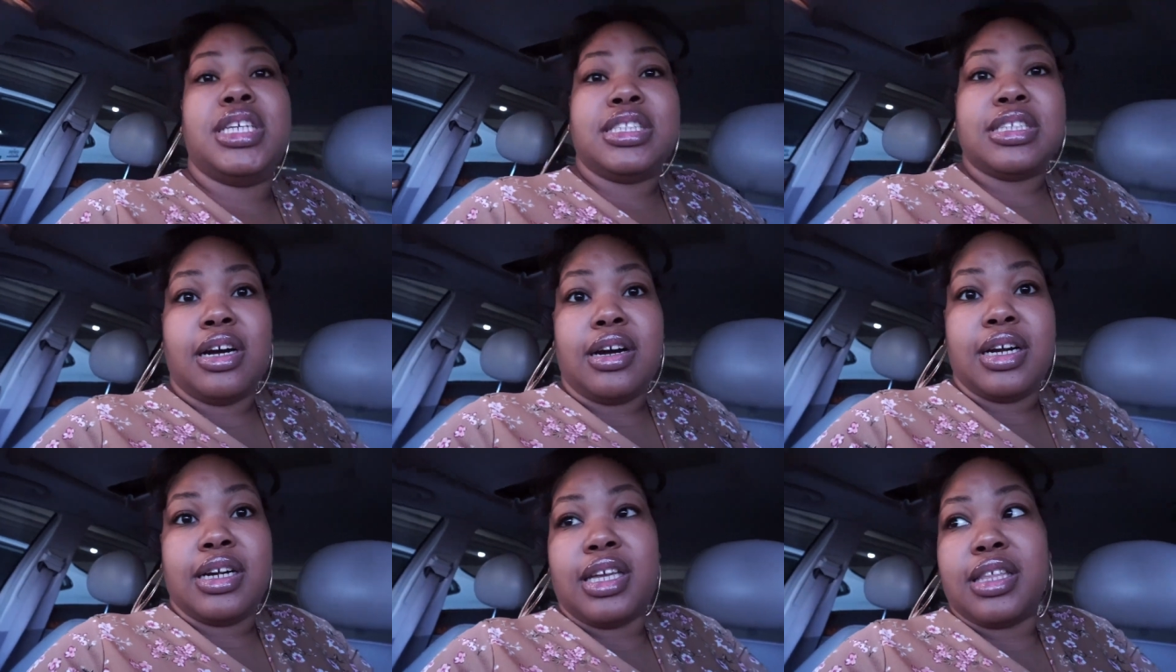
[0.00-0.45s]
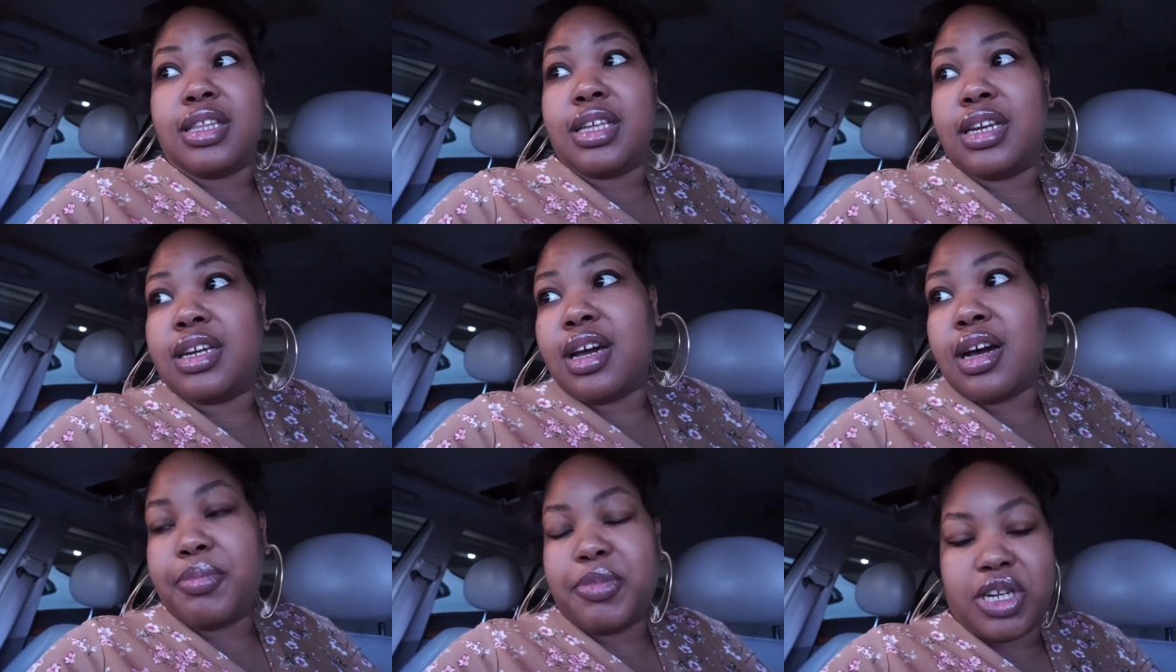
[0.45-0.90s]
these on and
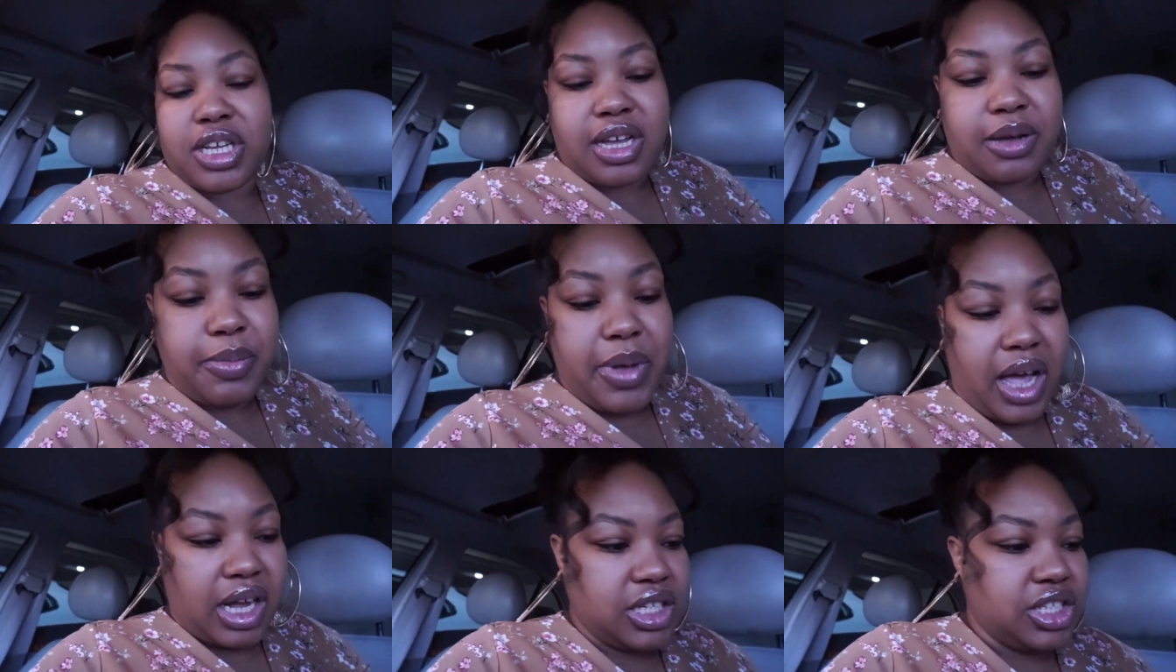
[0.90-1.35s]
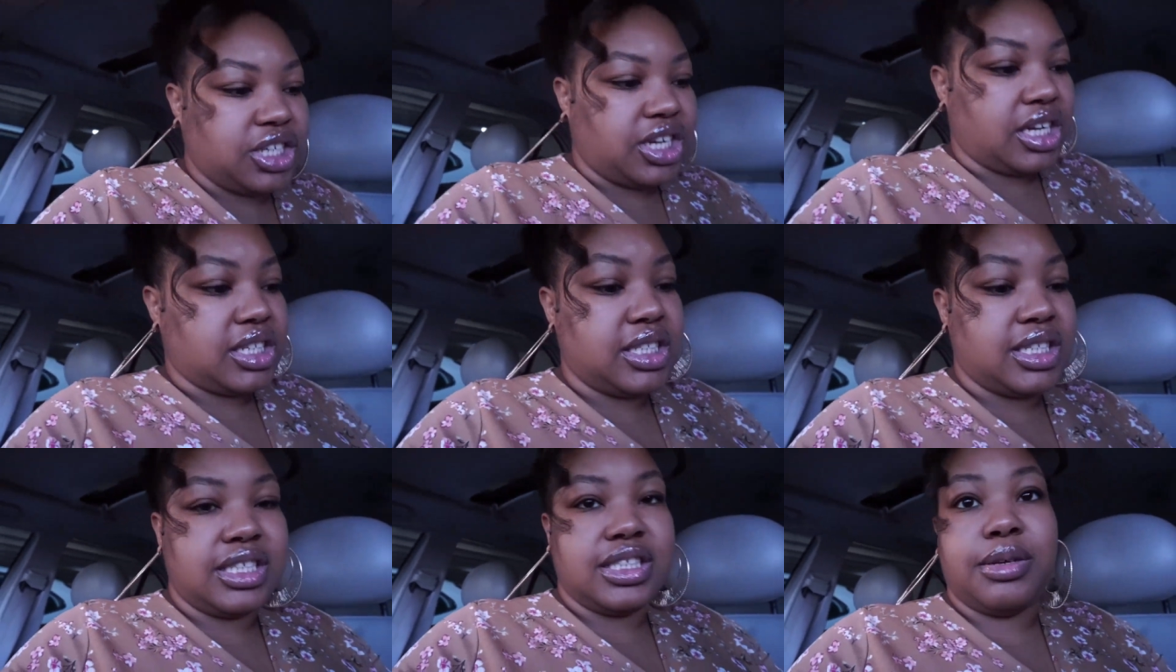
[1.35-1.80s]
then I'm gonna come back to you
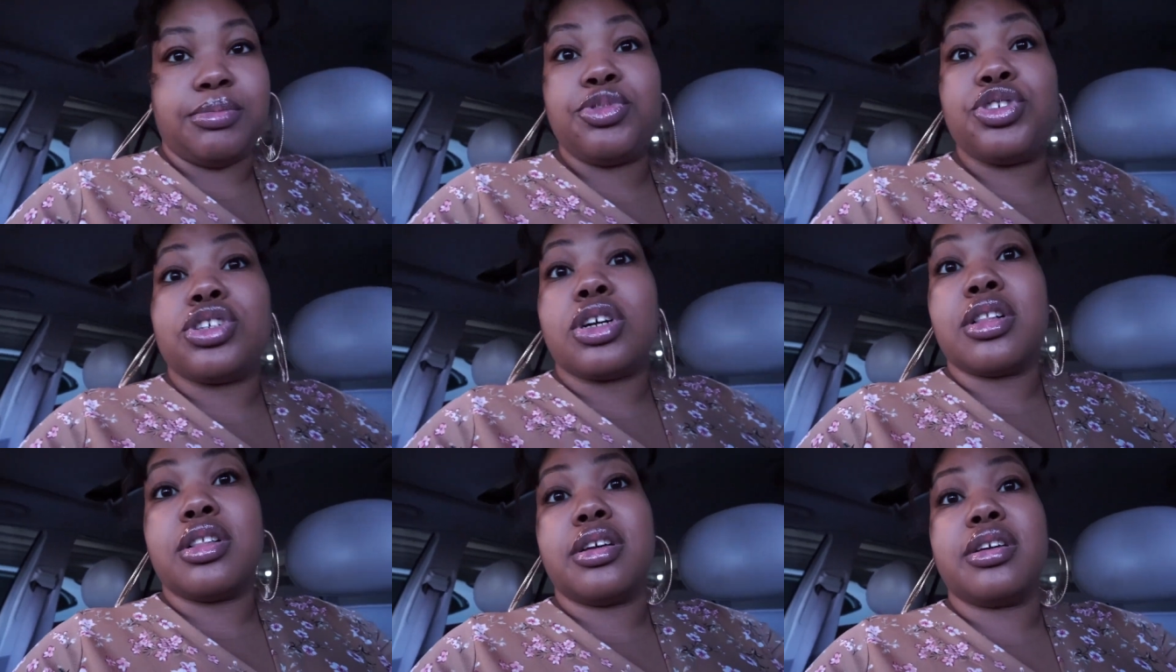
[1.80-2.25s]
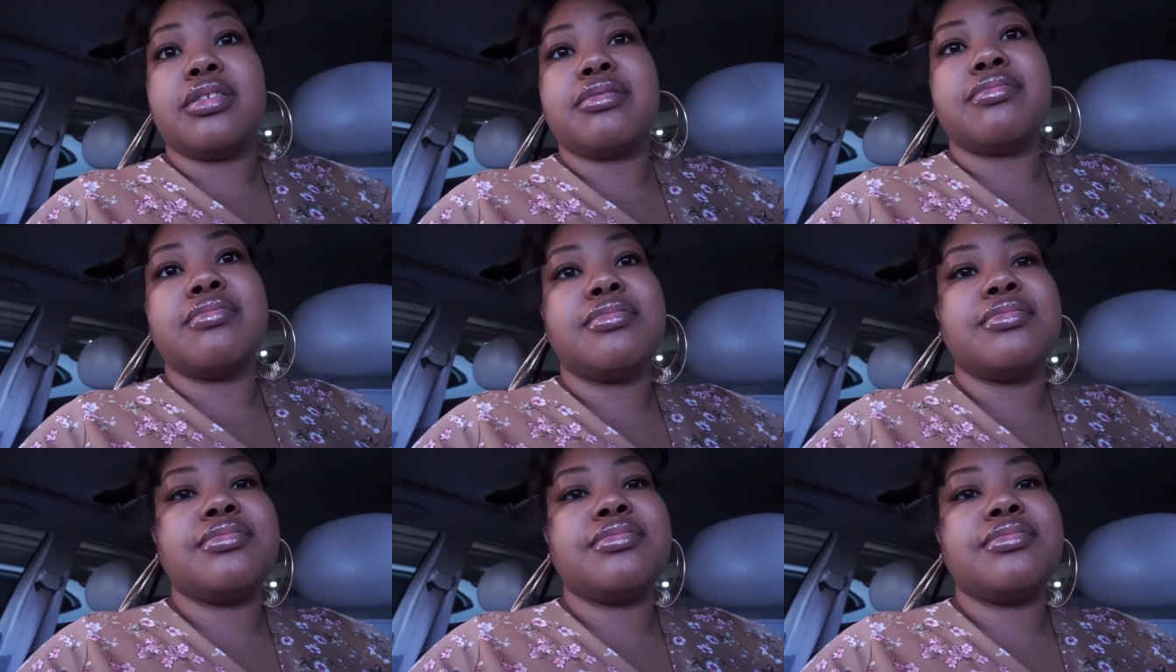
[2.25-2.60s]
guys because I'm struggling.